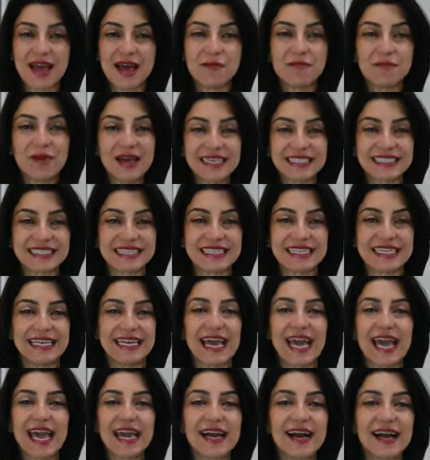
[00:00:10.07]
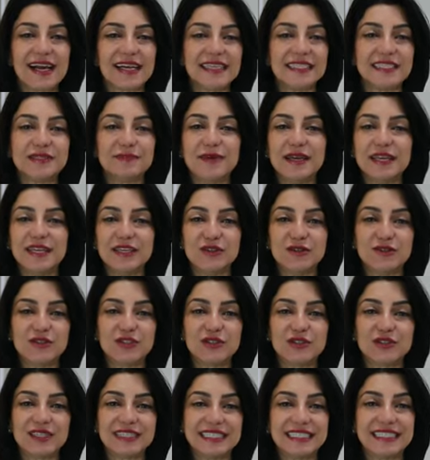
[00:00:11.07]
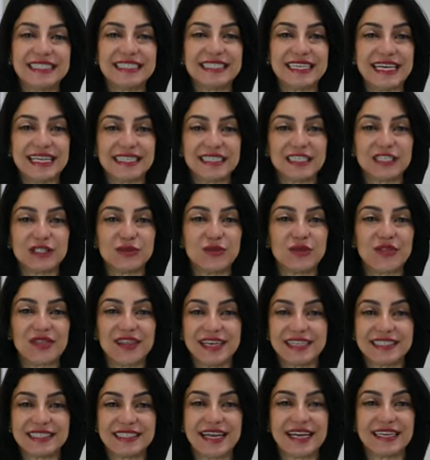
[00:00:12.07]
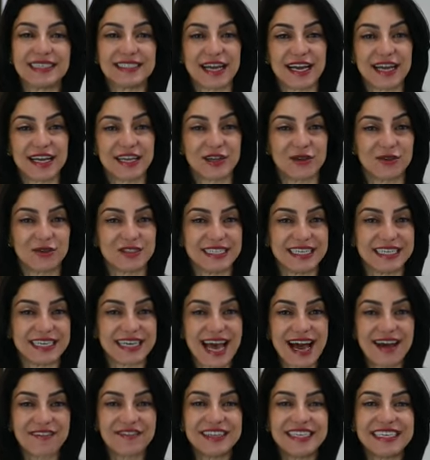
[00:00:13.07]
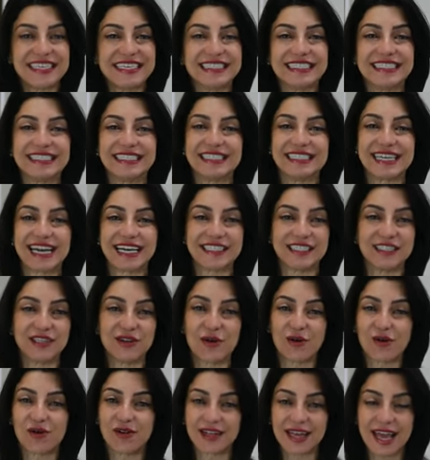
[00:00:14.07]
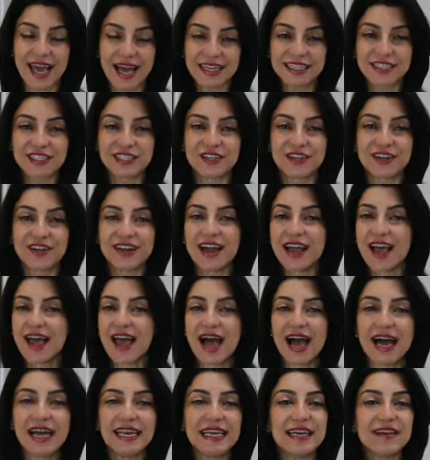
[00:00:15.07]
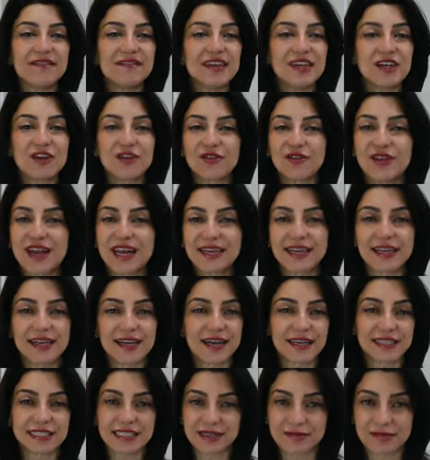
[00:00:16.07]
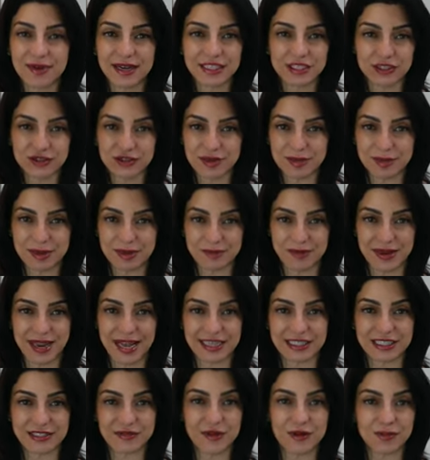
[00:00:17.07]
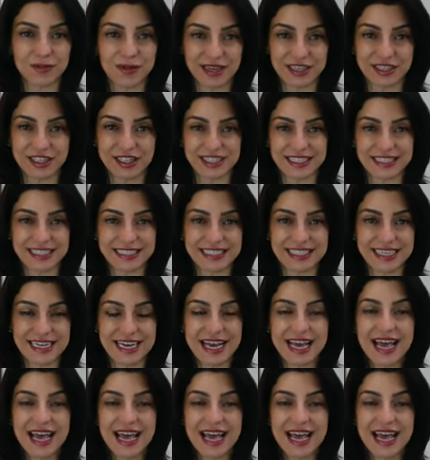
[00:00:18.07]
Basically, AI is being used to assist dentists with things like diagnosing cavities, detecting oral cancer, and even creating customized treatment plans for patients.